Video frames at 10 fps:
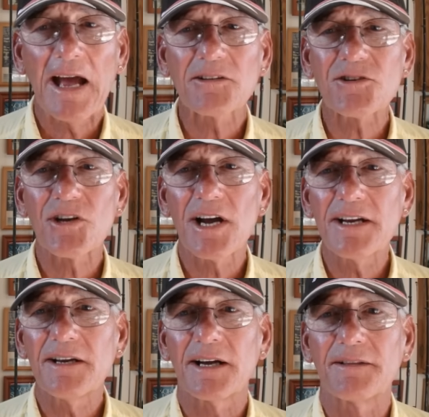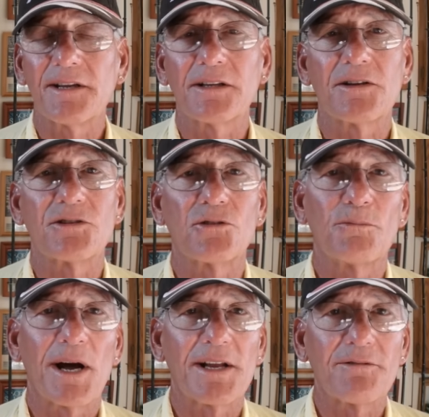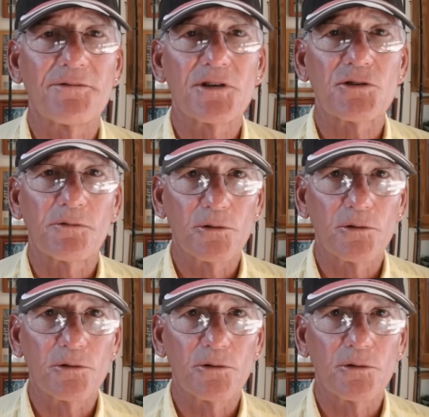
Outside, I think there's a good body of fish,